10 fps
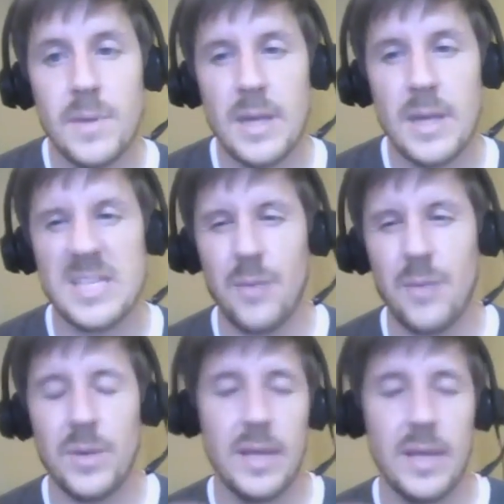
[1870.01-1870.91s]
It's
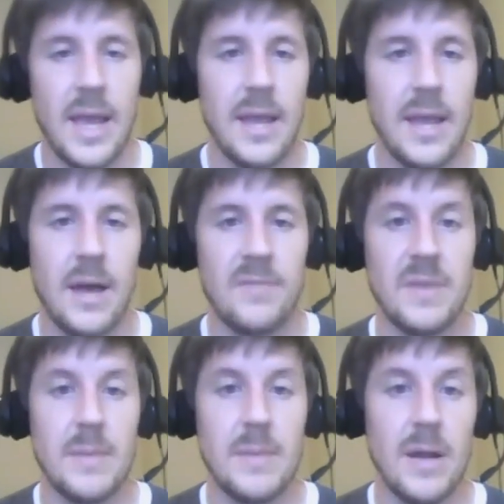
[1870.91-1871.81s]
not really a, a uh,
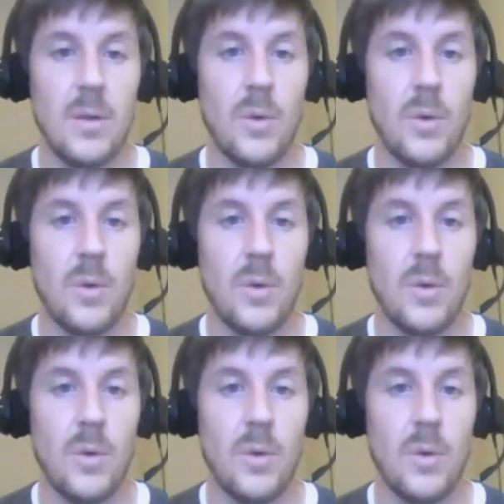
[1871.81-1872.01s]
female